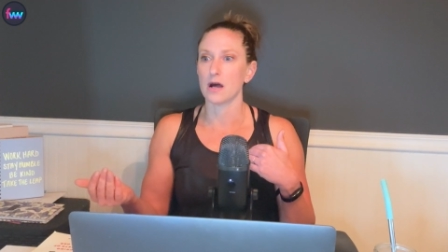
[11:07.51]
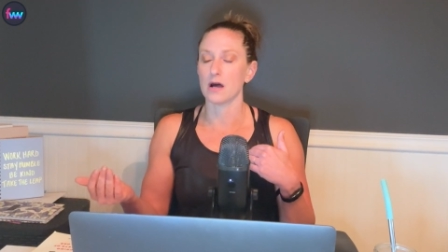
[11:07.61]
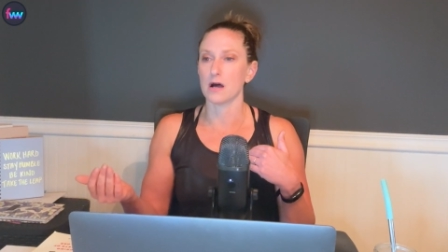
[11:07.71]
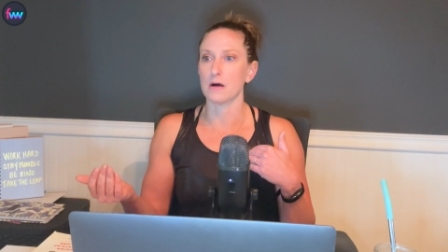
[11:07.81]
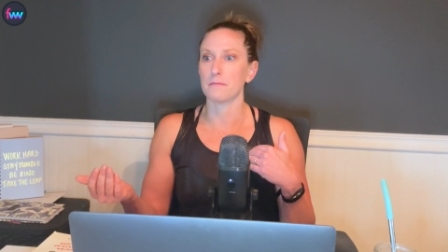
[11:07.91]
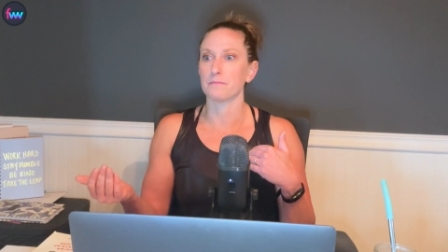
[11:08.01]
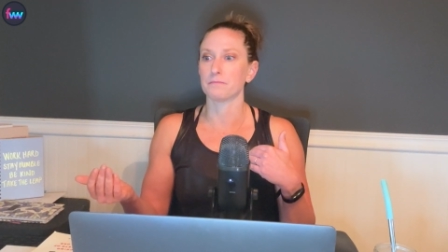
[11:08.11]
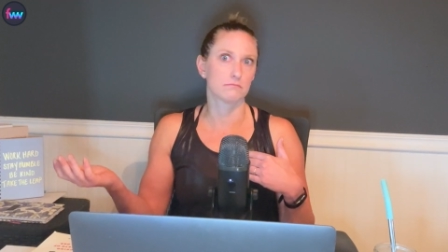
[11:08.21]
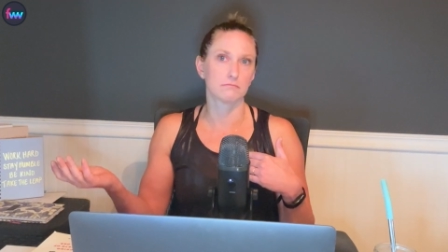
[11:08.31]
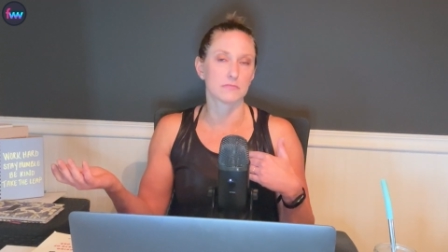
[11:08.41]

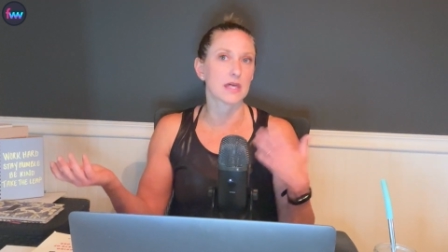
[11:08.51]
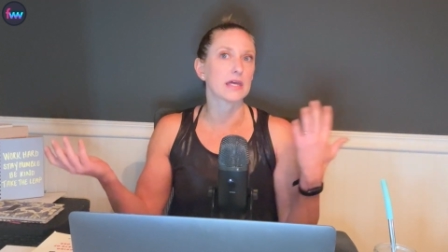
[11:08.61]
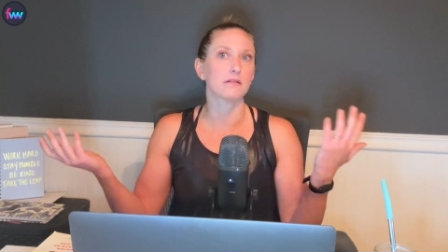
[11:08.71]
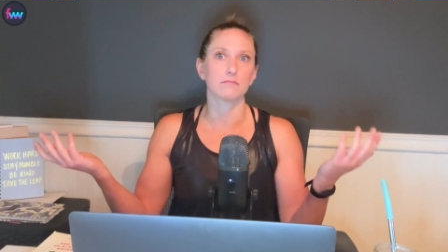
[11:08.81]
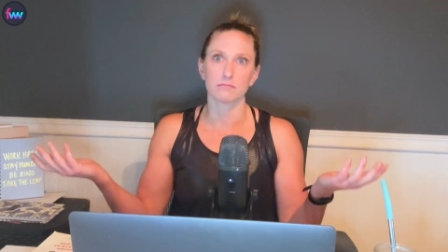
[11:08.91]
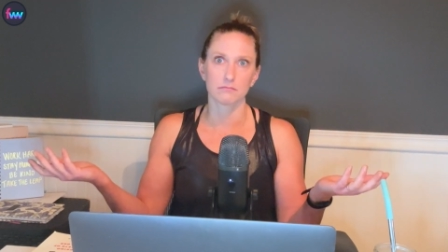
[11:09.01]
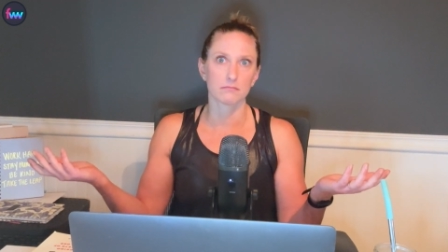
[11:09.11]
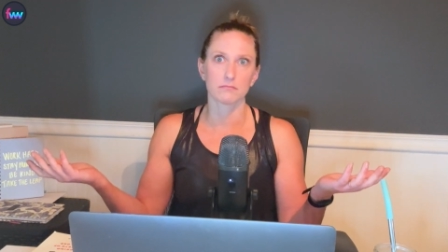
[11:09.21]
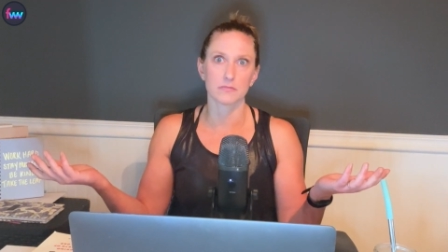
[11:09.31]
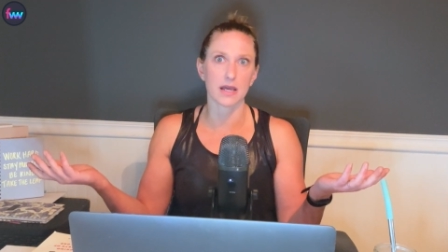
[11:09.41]
um, then
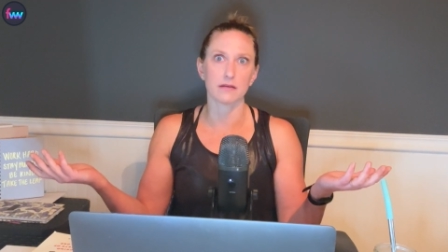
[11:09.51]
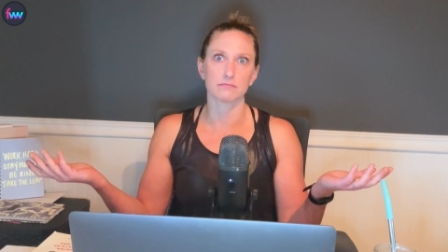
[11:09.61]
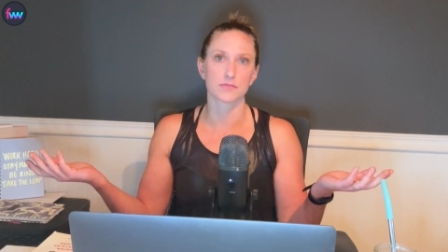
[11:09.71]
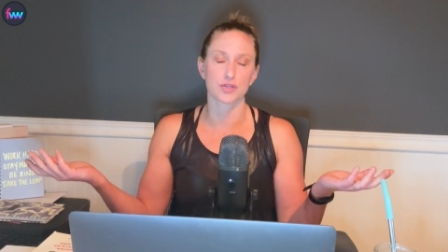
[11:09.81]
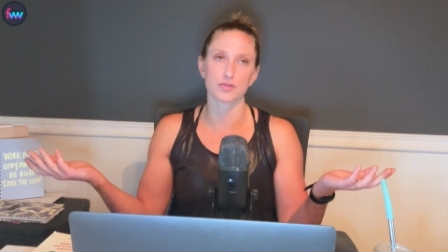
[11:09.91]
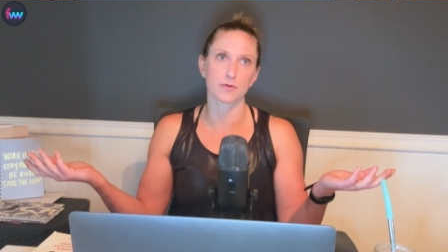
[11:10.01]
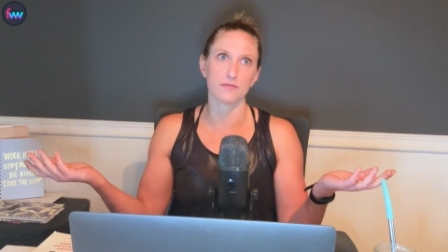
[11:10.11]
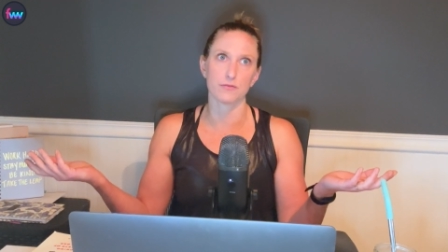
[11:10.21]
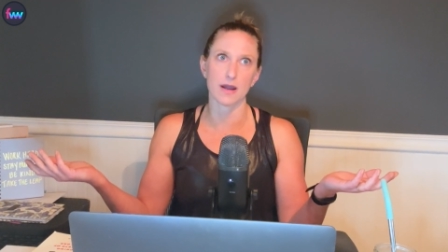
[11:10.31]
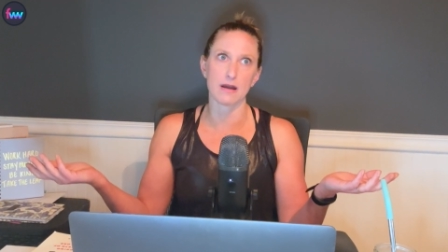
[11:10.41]
yeah, so
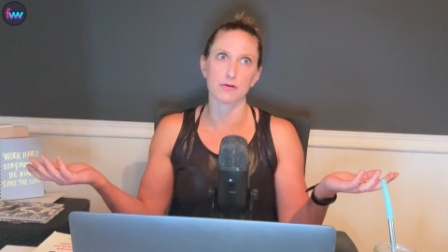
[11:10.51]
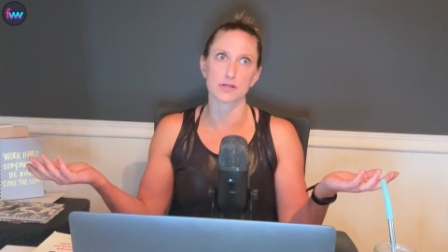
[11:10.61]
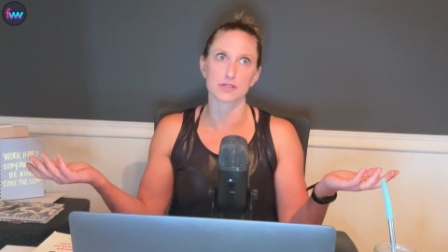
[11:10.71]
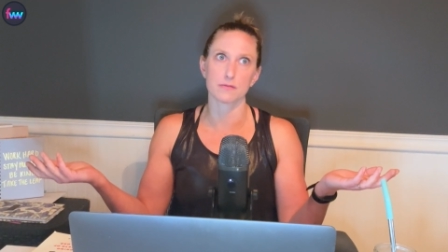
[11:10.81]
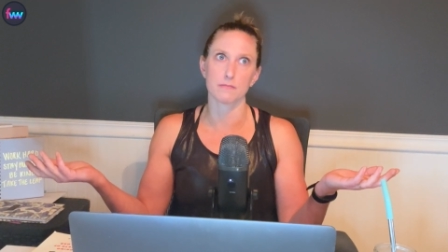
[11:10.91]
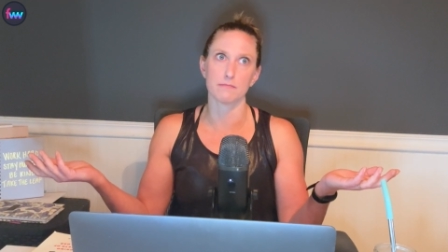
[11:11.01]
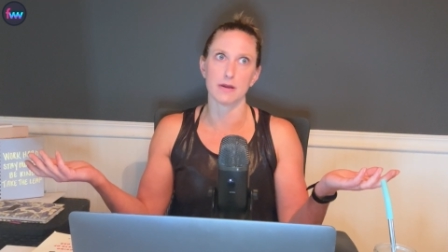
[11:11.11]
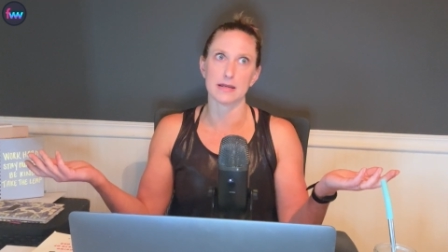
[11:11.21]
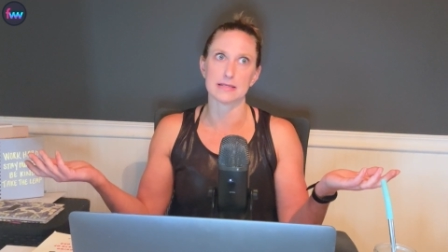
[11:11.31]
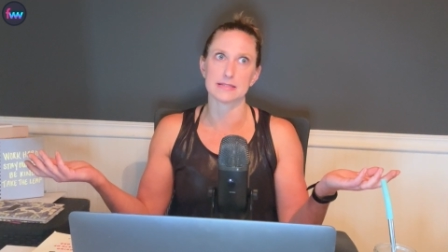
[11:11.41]
24 hours
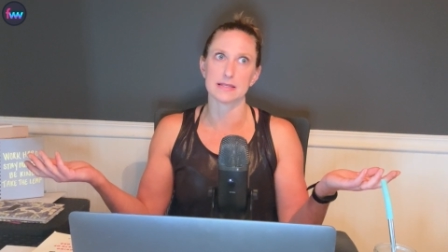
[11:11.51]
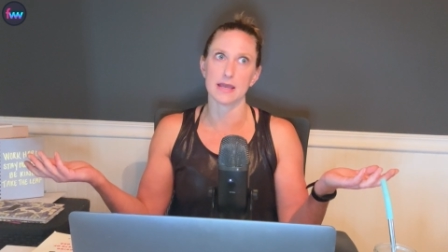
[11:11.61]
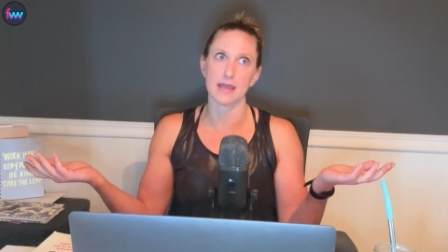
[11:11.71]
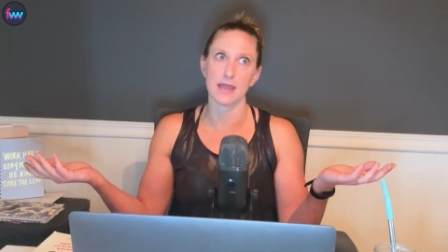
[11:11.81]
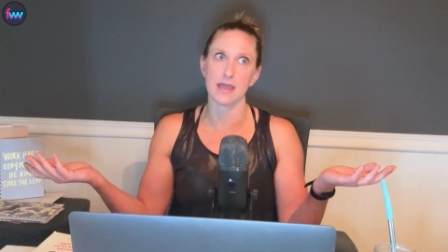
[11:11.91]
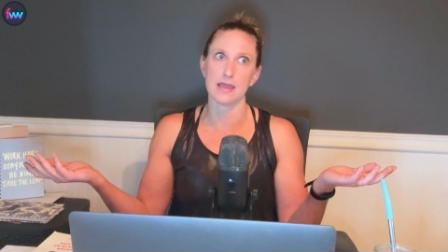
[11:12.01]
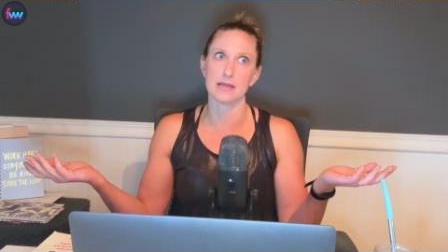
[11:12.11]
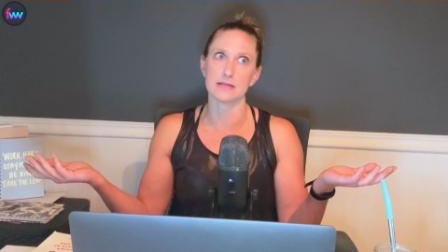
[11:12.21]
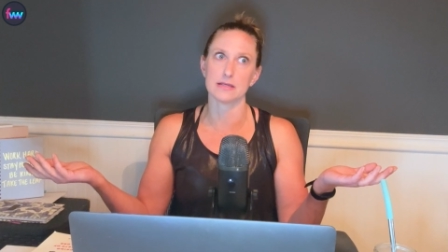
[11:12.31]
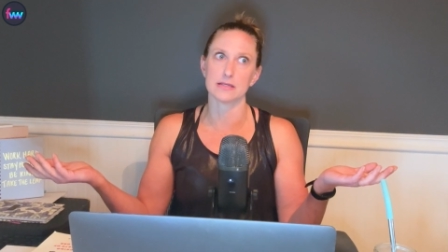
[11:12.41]
minus
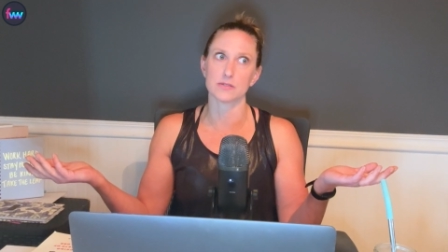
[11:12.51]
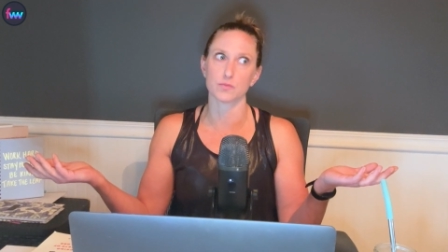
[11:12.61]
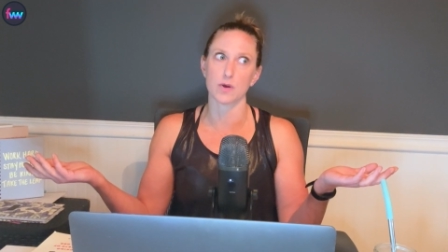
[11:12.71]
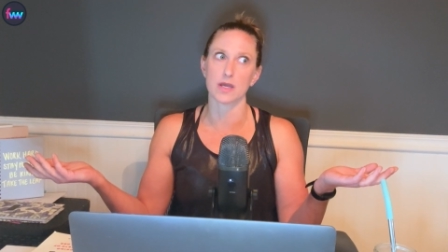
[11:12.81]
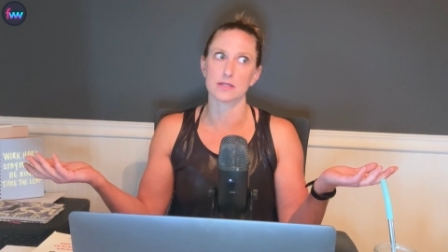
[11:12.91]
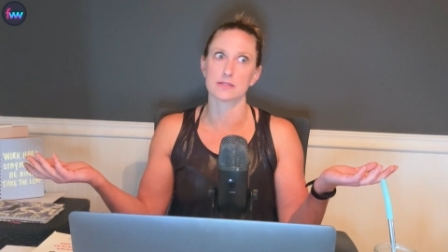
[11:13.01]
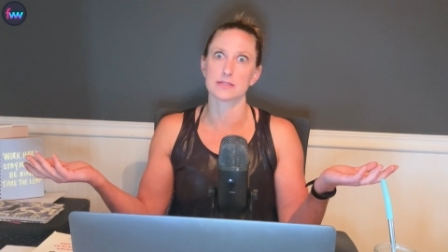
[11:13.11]
eight is what?